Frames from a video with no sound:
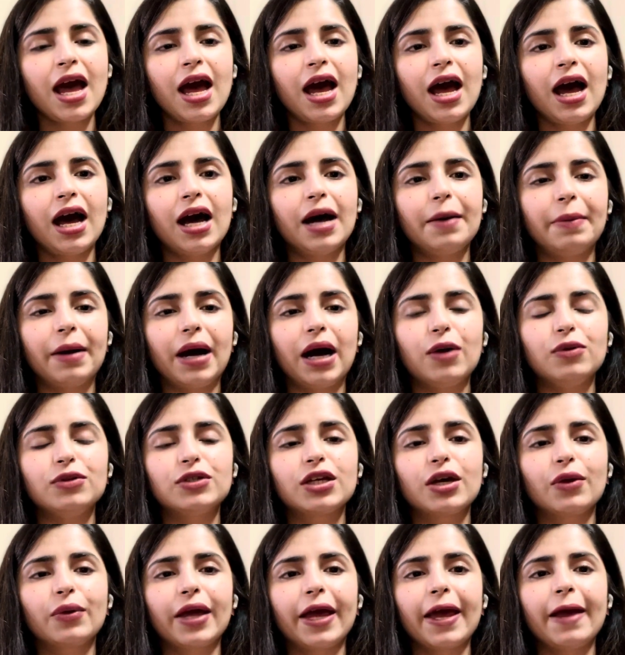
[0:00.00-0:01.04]

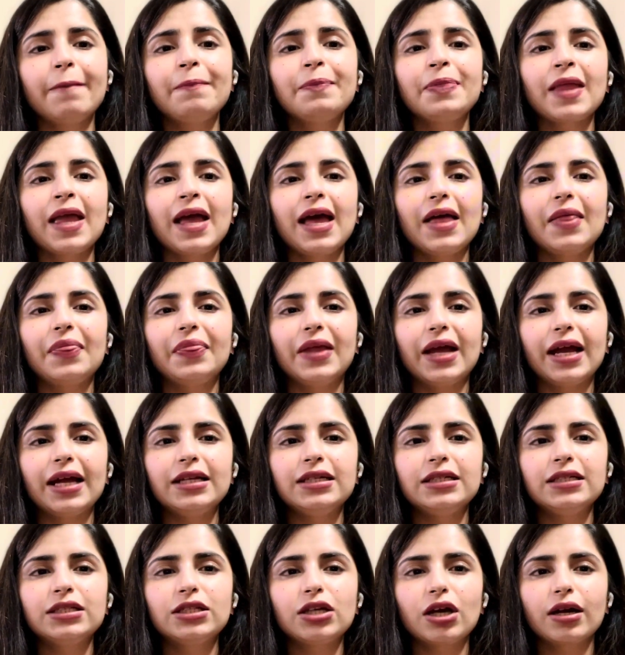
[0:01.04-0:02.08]
about. Okay,
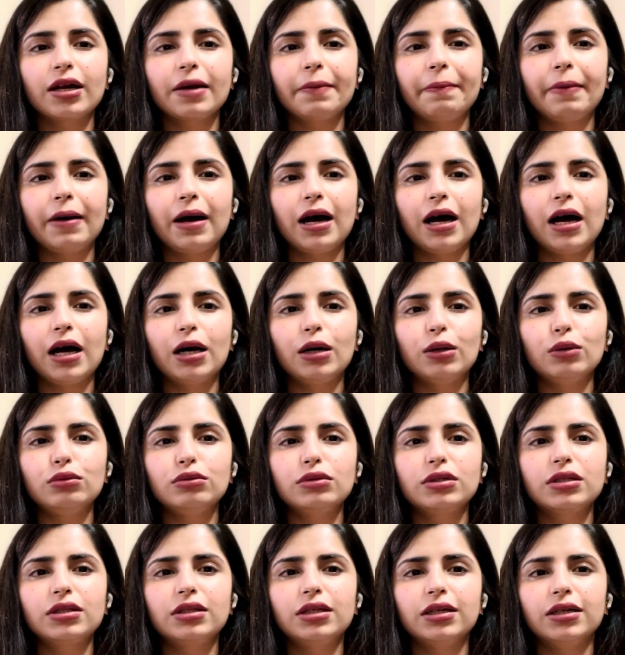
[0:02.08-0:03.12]
then talk
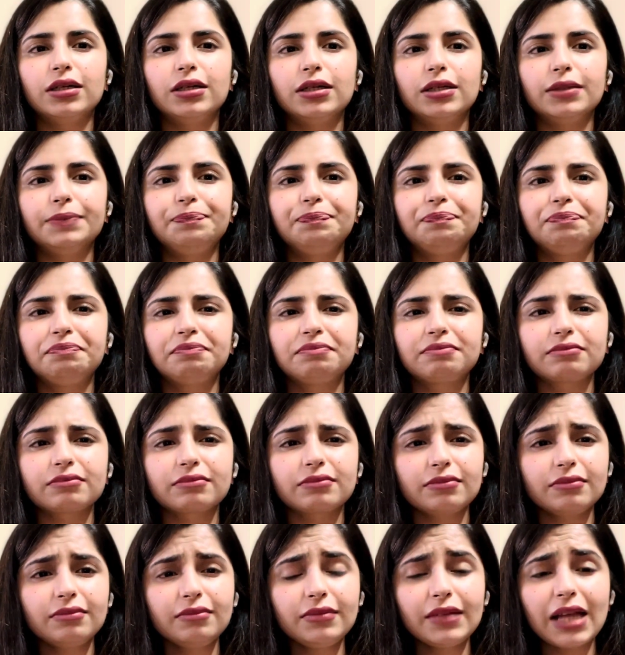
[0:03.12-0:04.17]
about the
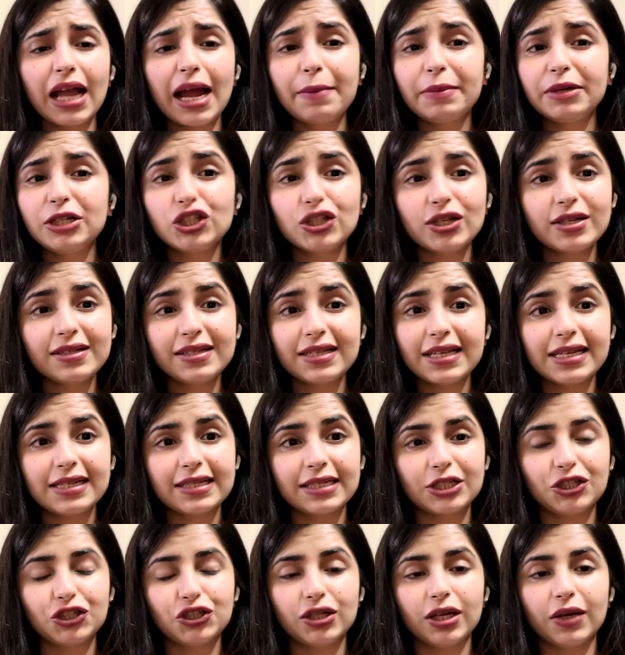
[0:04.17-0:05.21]

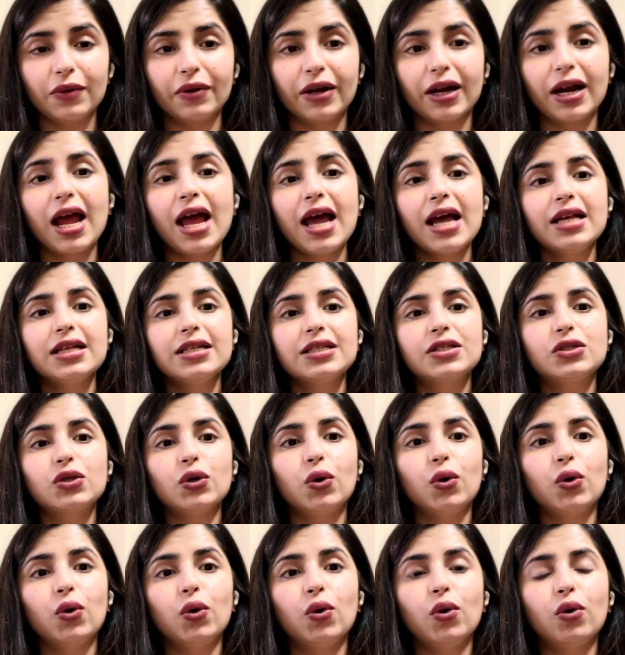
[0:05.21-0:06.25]
emergencies in children.
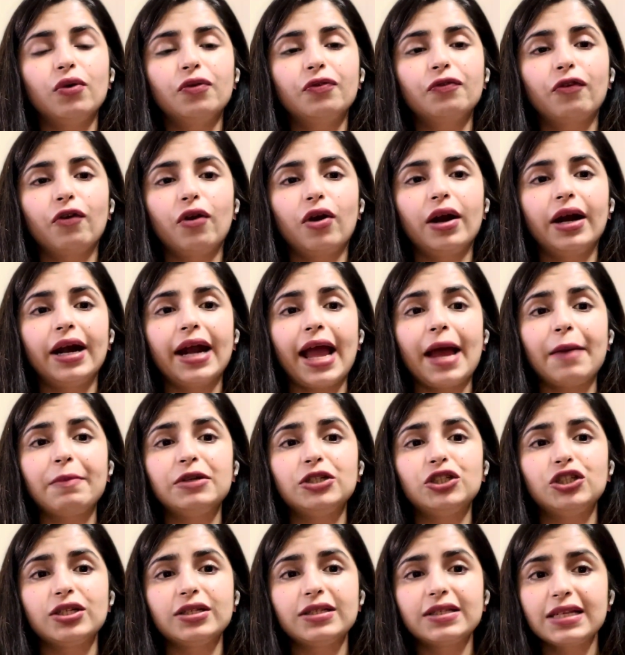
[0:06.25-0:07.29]
So for
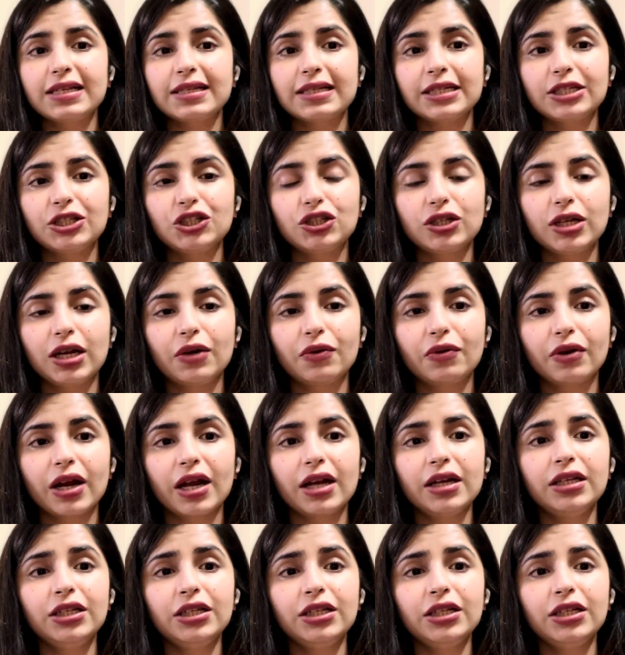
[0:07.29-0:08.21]
emergencies in children,